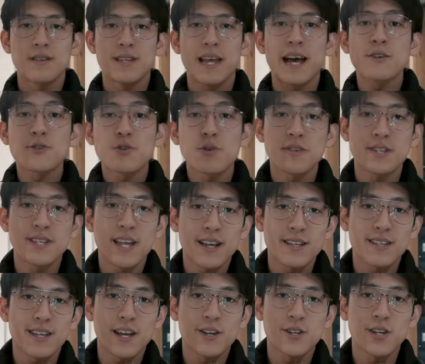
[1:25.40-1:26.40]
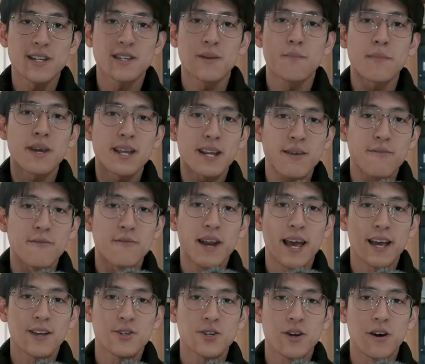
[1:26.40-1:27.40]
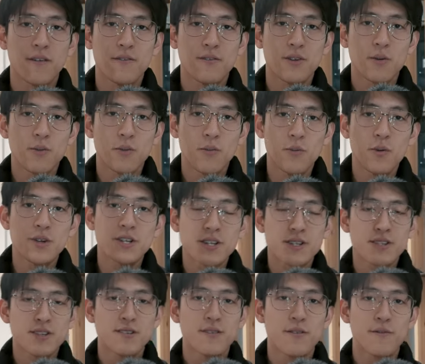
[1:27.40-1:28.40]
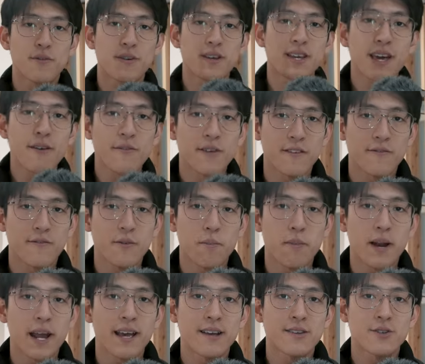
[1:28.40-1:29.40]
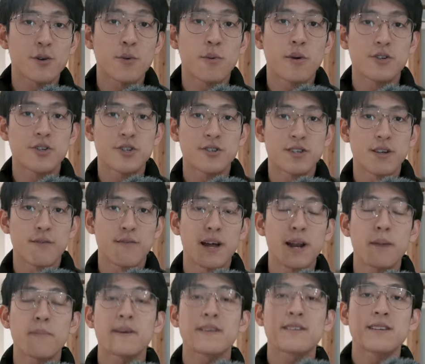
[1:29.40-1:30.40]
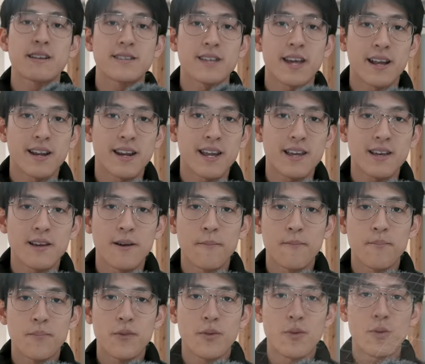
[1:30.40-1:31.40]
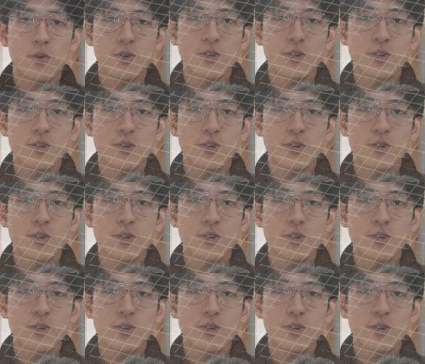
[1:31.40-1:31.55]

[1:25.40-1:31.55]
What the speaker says: The Astrox Nextage has a medium flex shaft, which is forgiving for players who are just developing their technique or